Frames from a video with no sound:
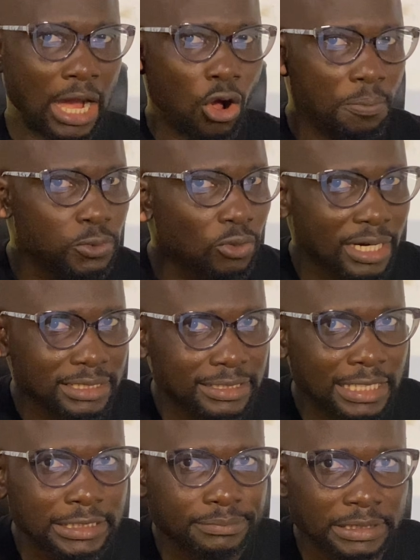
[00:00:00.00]
I hope you
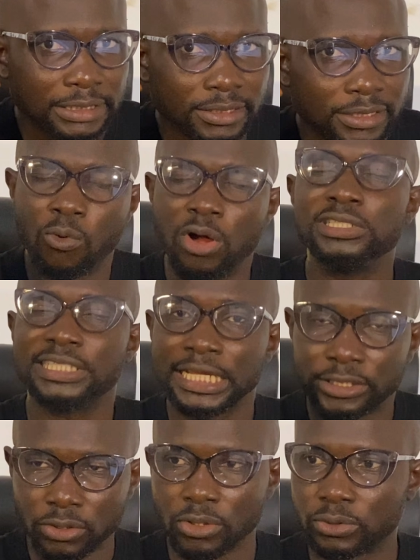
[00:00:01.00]
understand me. Once
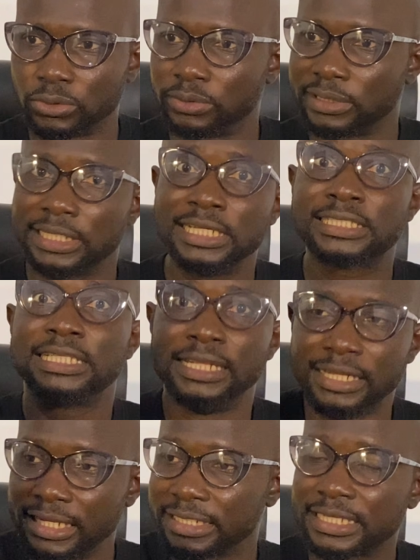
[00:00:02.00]
a token is
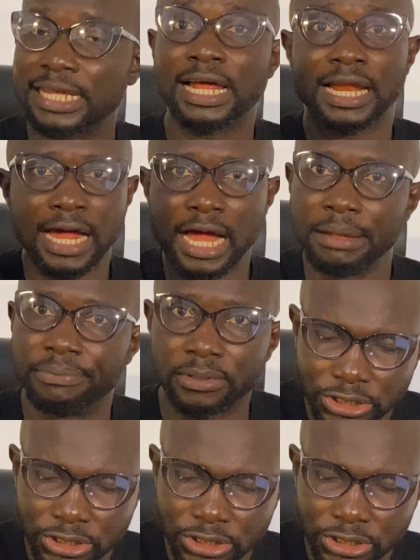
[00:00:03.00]
listed and hyped,